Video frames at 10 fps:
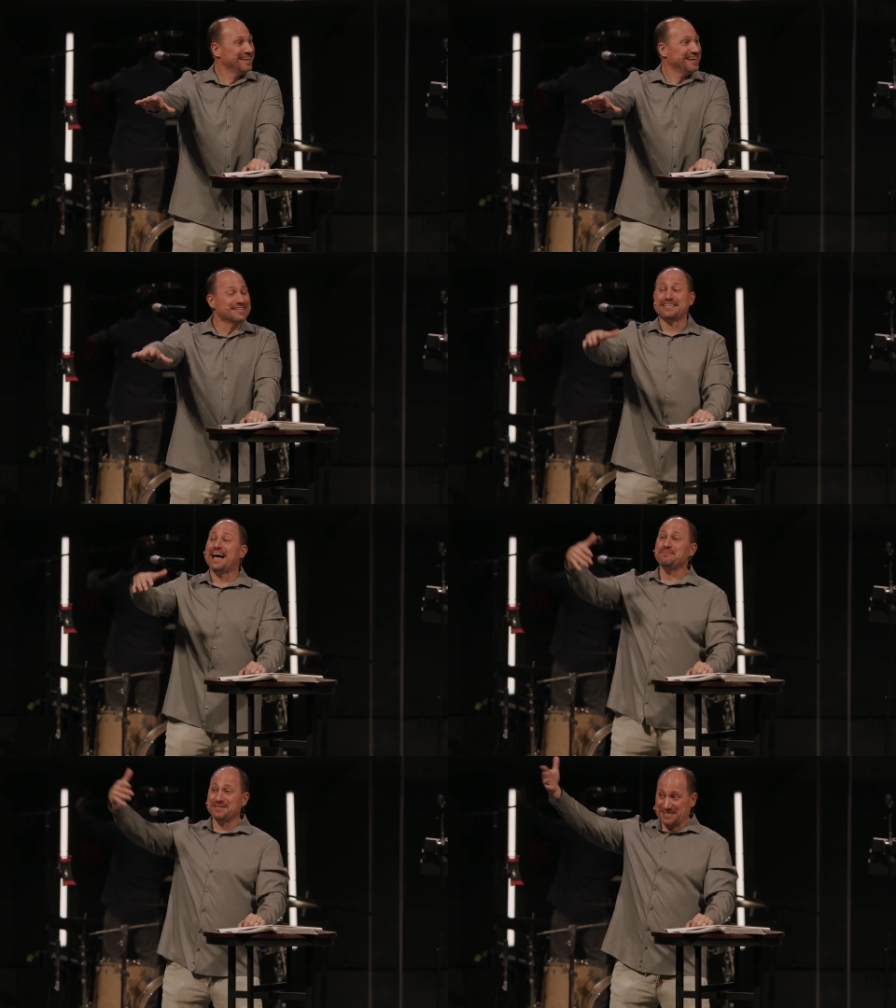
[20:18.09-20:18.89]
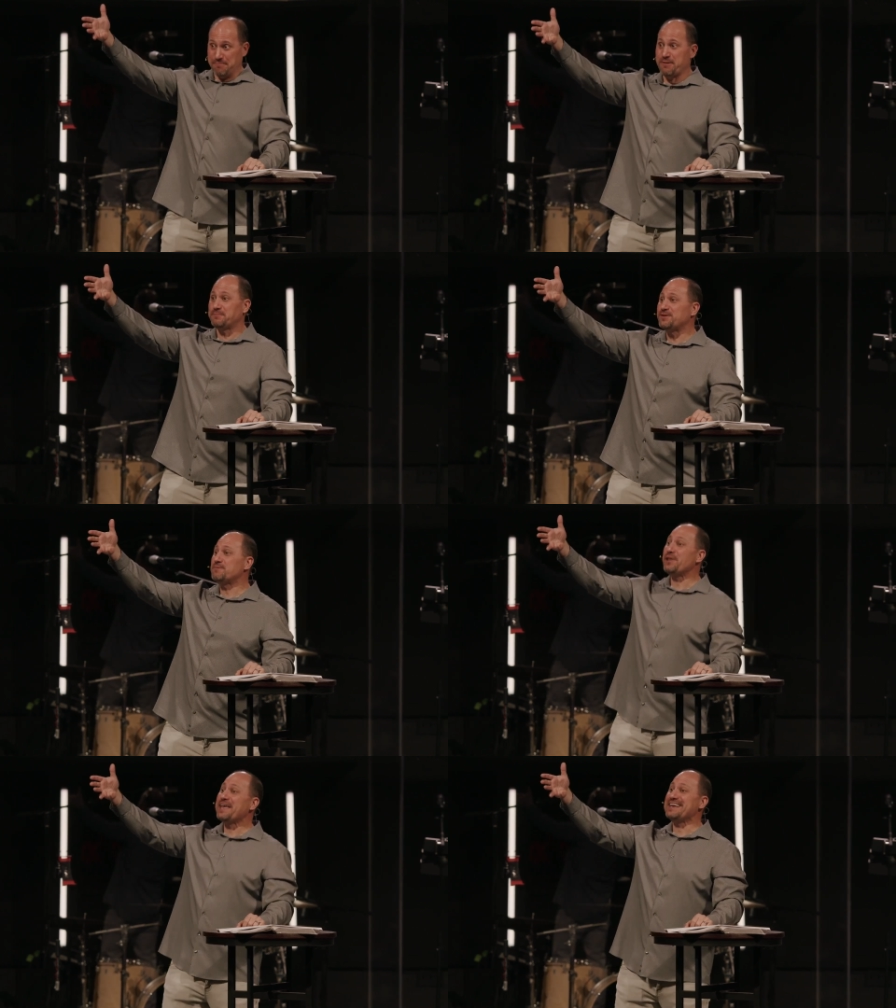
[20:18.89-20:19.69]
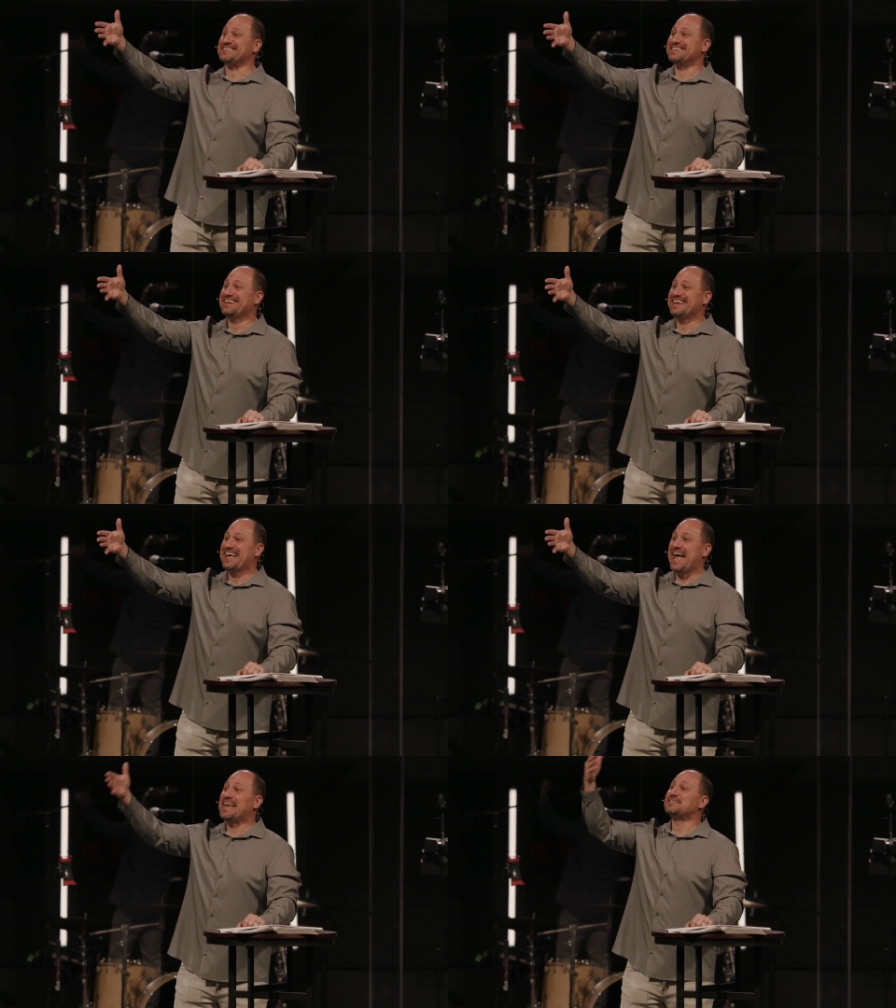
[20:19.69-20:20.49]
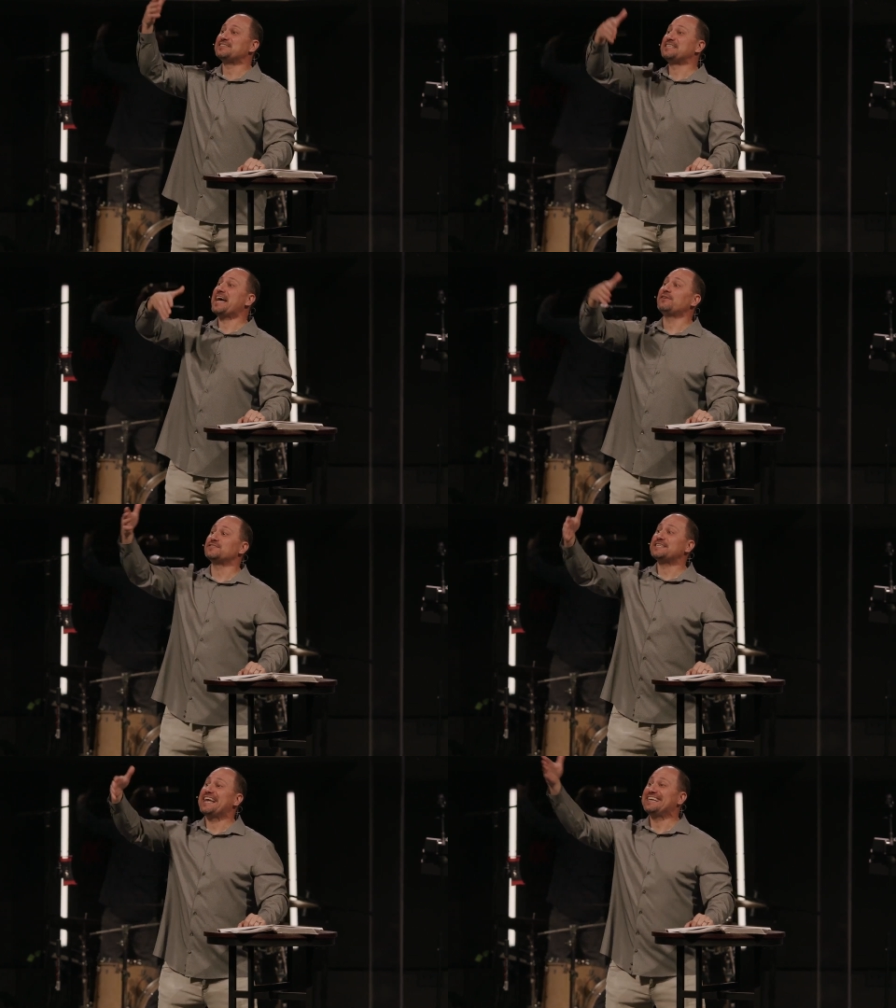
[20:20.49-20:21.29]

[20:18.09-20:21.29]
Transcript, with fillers: It's time to step up to the plate and instead of saying